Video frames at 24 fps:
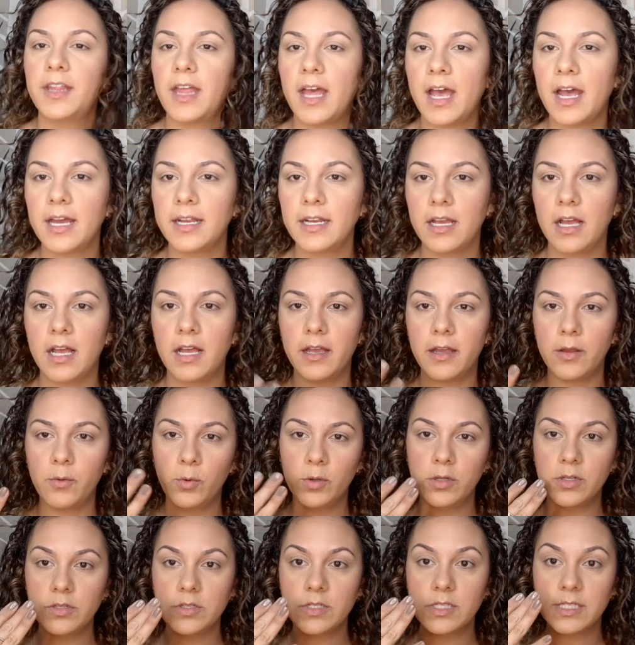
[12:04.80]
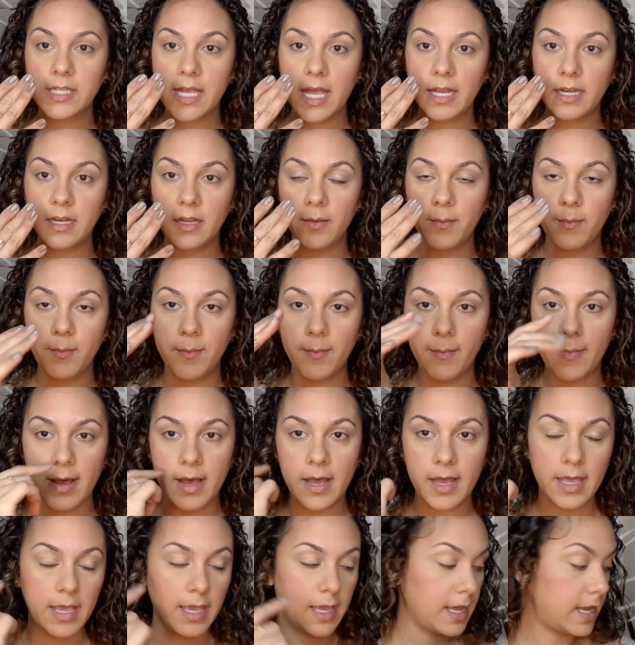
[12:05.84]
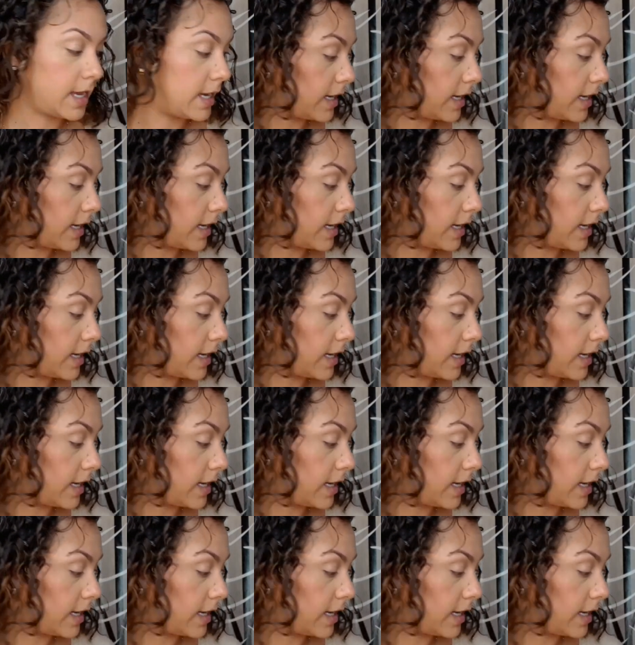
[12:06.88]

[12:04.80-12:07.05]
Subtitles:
that, I will set my